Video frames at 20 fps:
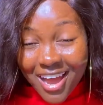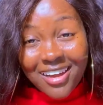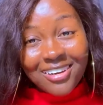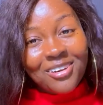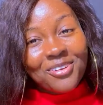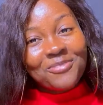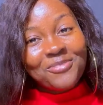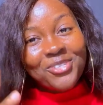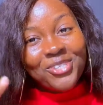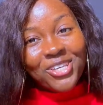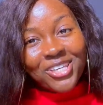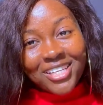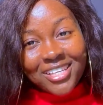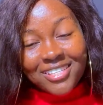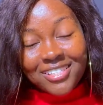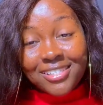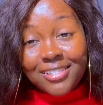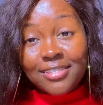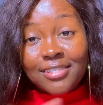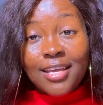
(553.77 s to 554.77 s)
I love
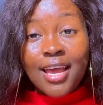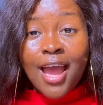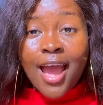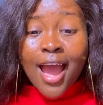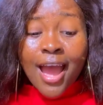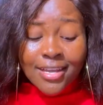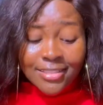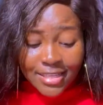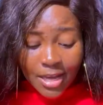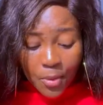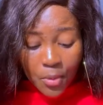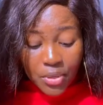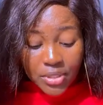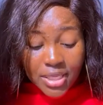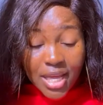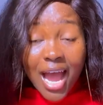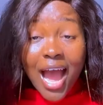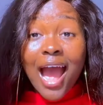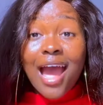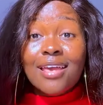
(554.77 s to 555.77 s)
challenges. That was
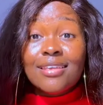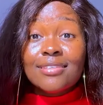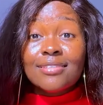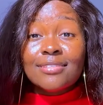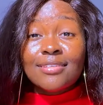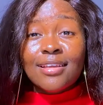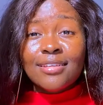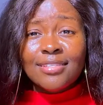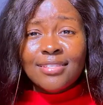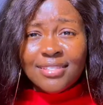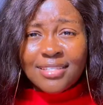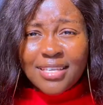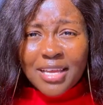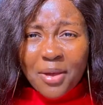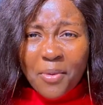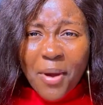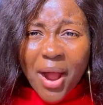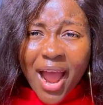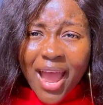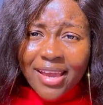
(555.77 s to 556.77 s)
why I sat
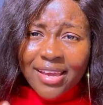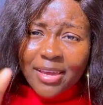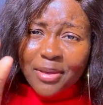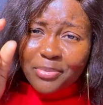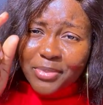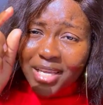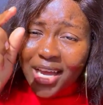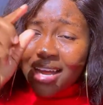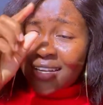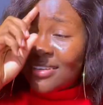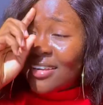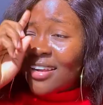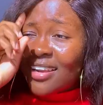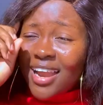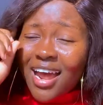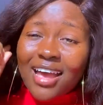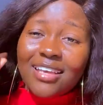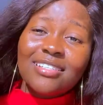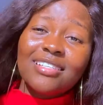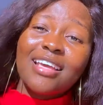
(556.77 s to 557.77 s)
down. I kept
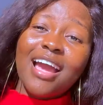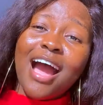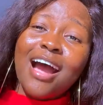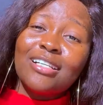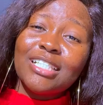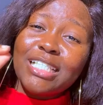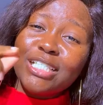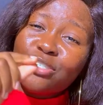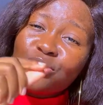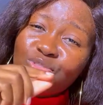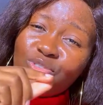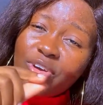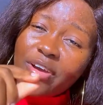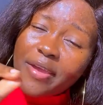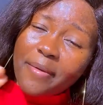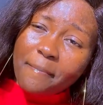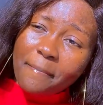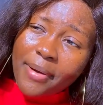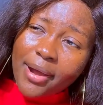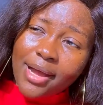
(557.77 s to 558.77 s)
analyzing and
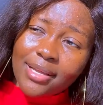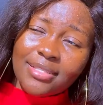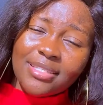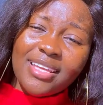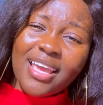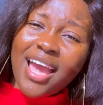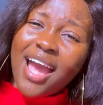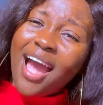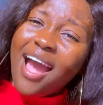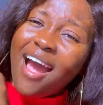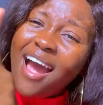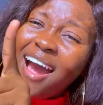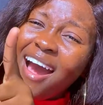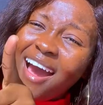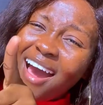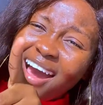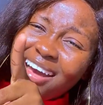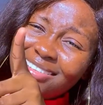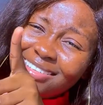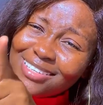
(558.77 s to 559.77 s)
drawing parts. Saying,
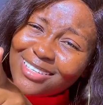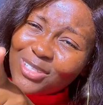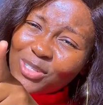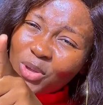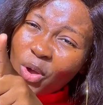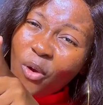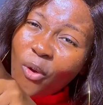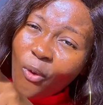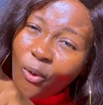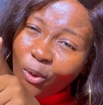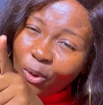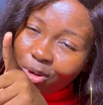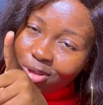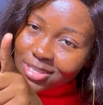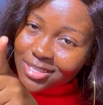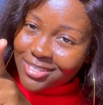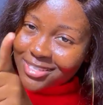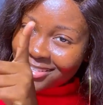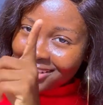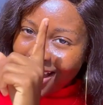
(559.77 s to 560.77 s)
this
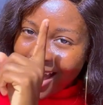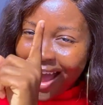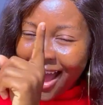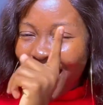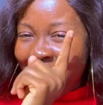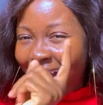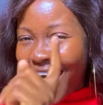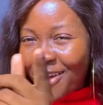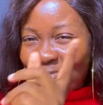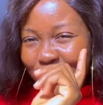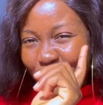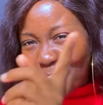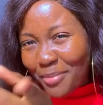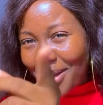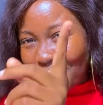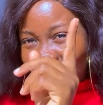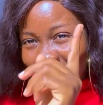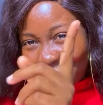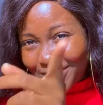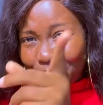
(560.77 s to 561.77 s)
course. I've come
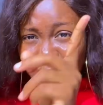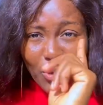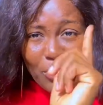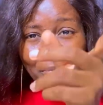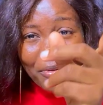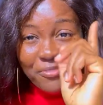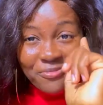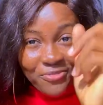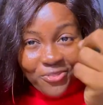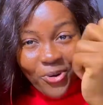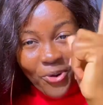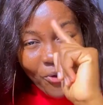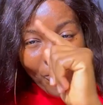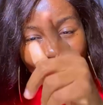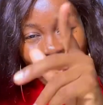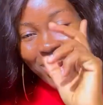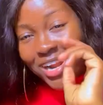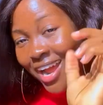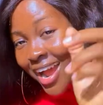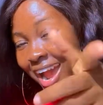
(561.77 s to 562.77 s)
across you
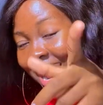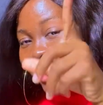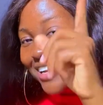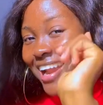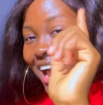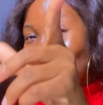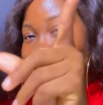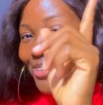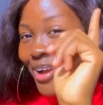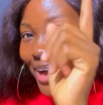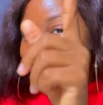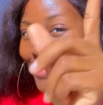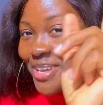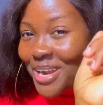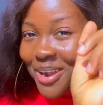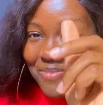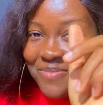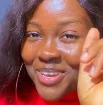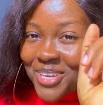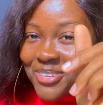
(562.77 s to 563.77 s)
before. Now you have it
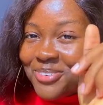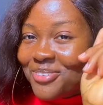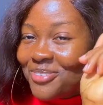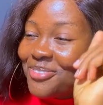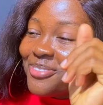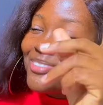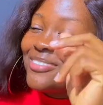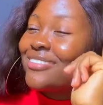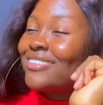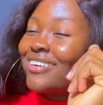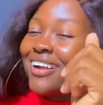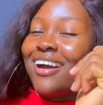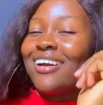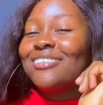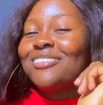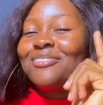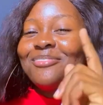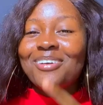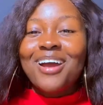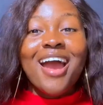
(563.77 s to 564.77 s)
be you. Now
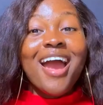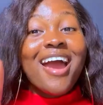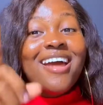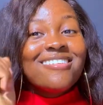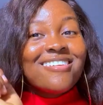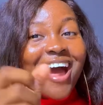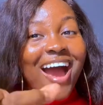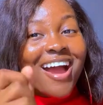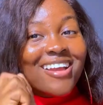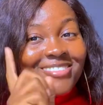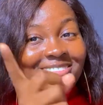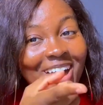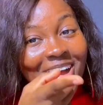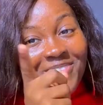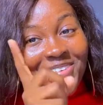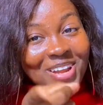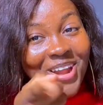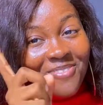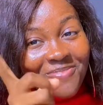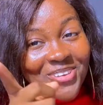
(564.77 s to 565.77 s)
you have
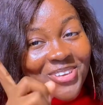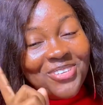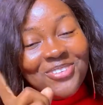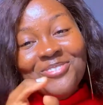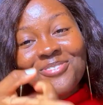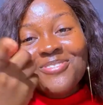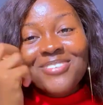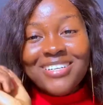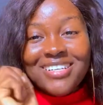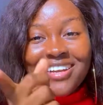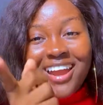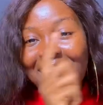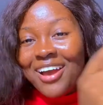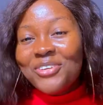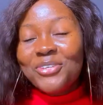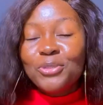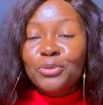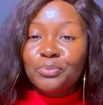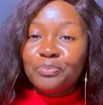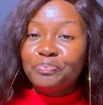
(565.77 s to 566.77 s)
it be you. Now you.